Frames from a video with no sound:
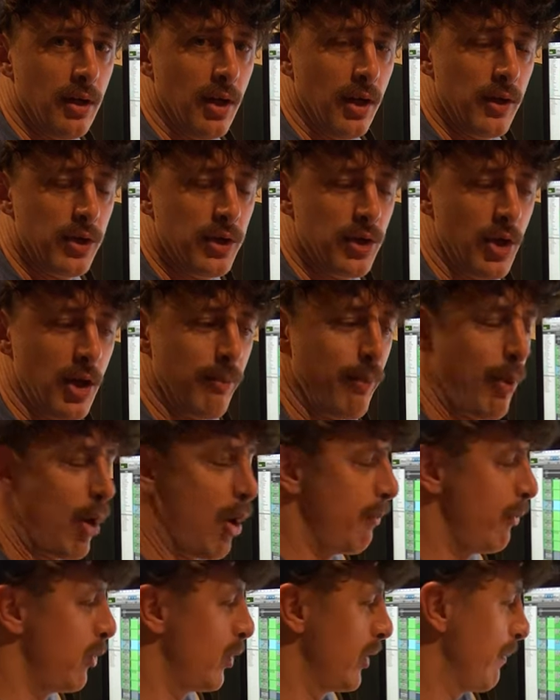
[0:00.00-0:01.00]
On the song
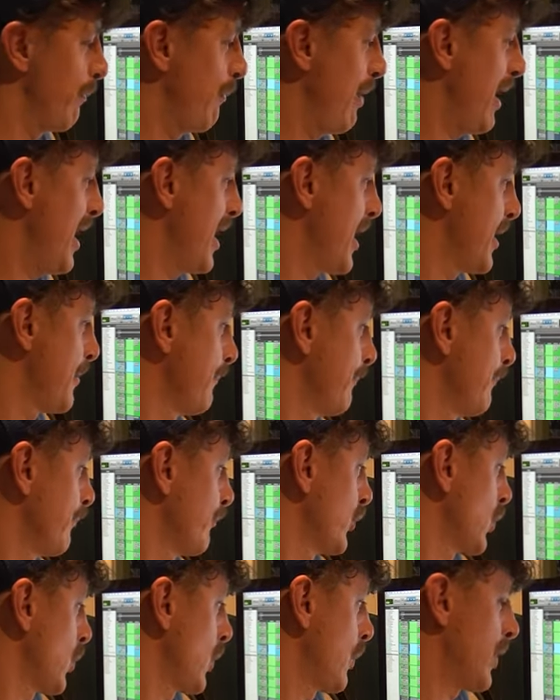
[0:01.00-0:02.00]
Ballpoint Pen,
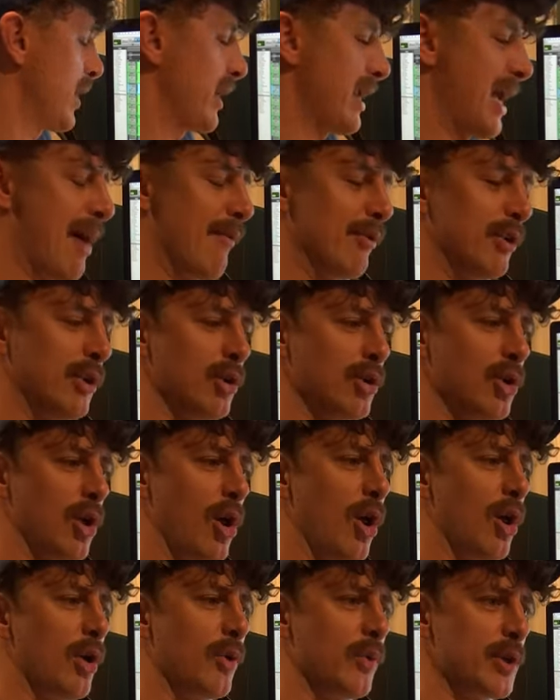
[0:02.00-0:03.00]
we wanted to have a little
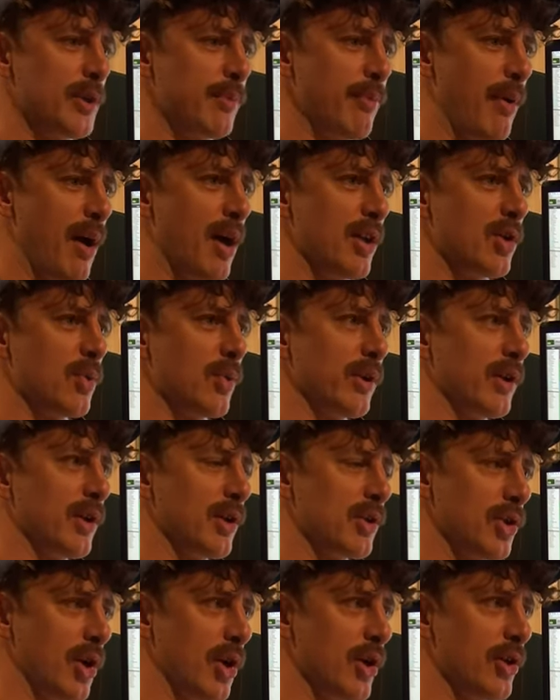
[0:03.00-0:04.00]
call and response with a
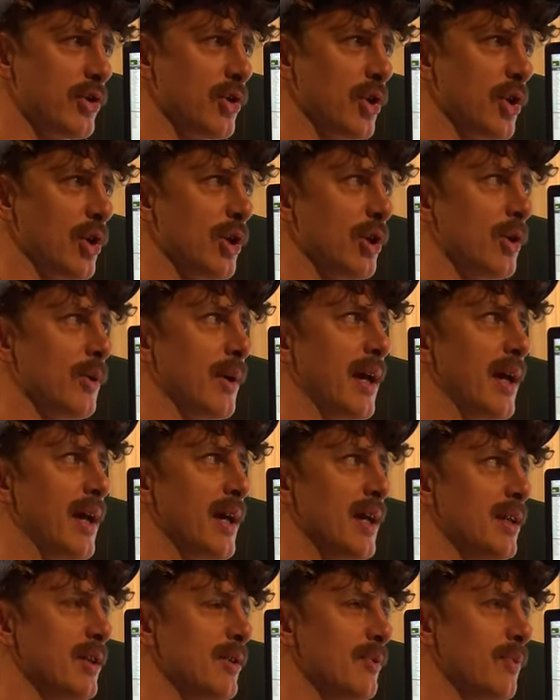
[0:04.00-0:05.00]
guitar solo
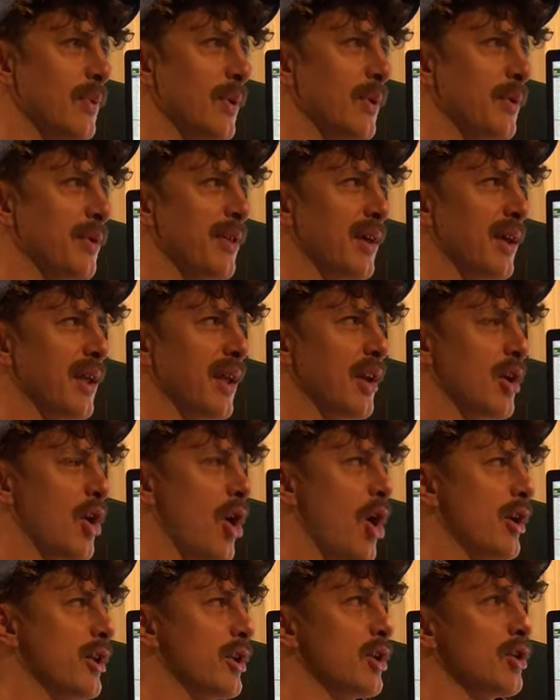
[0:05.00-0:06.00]
and we were thinking an
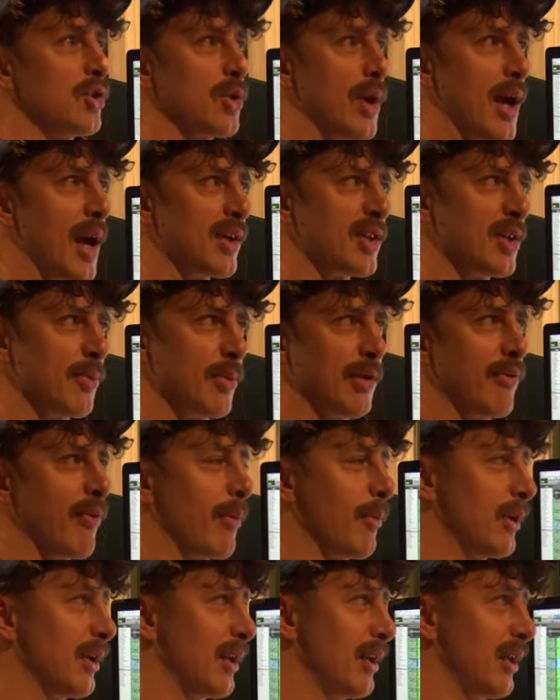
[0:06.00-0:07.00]
audio track, something
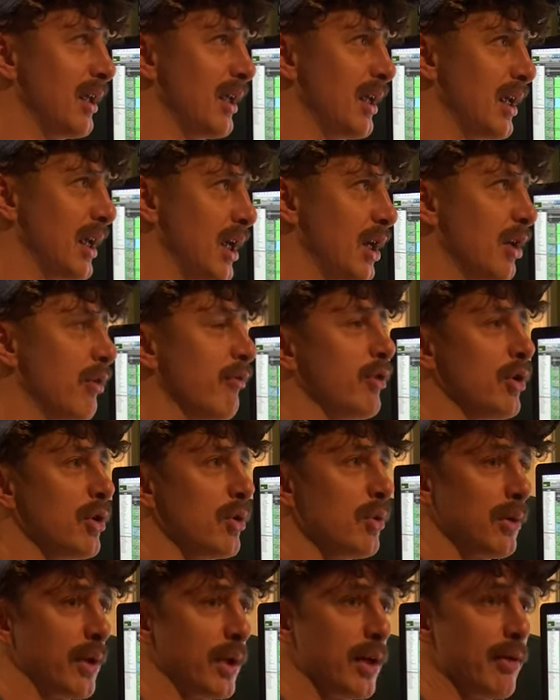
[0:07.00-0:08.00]
from an interview,
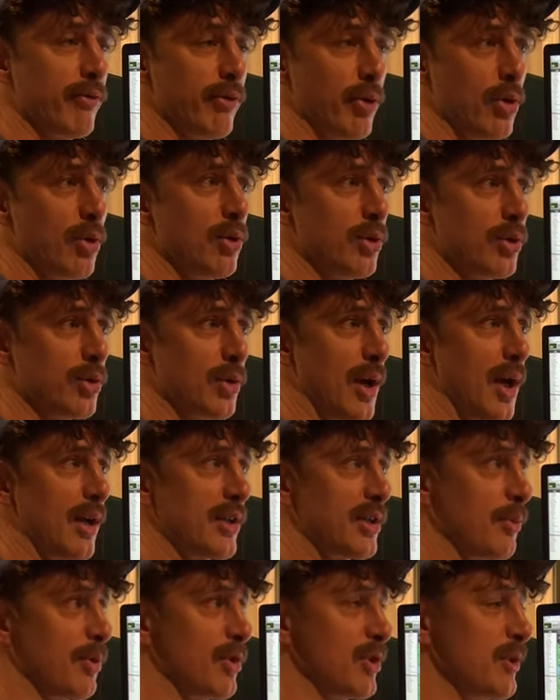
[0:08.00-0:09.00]
like a vocal
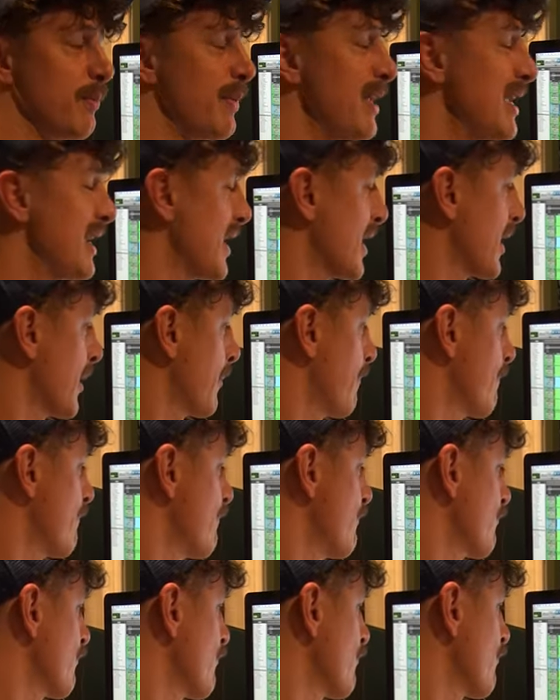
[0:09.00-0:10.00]
track, someone speaking.
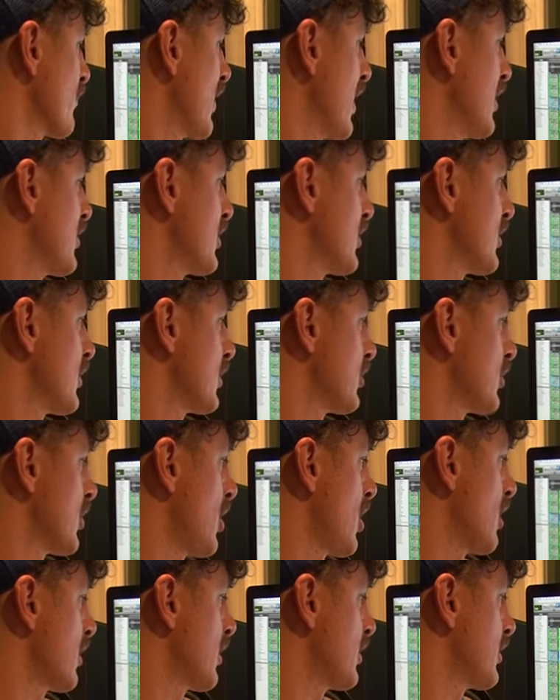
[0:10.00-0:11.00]
And since the
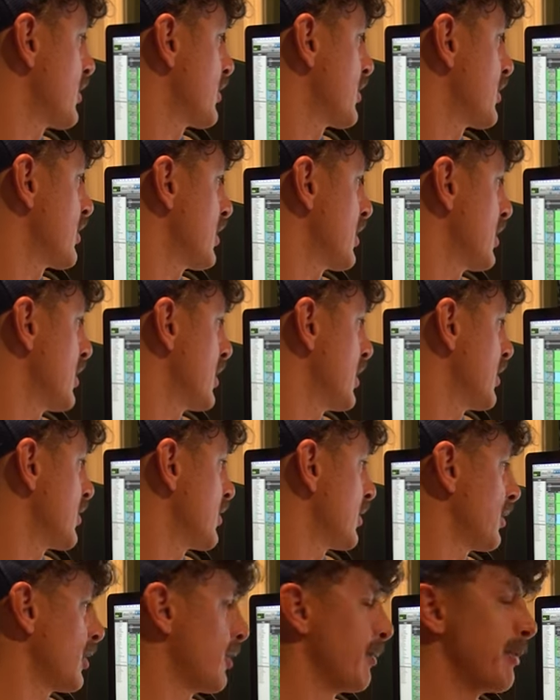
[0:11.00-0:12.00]
song is
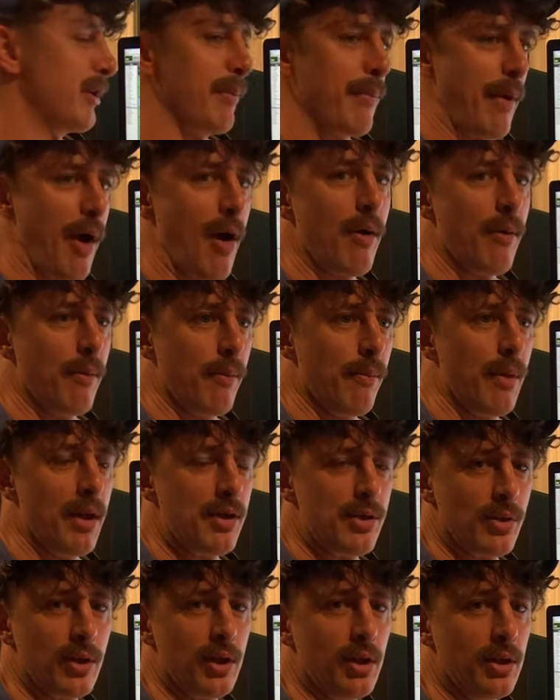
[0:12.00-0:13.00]
is a little bit about
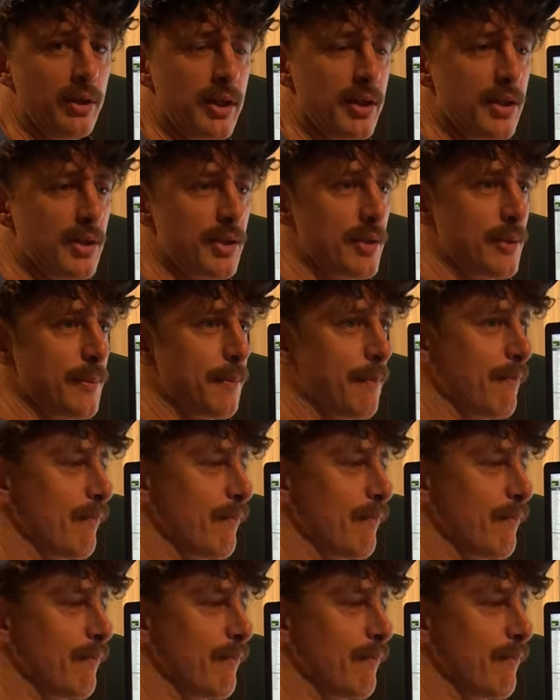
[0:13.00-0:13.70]
mental illness,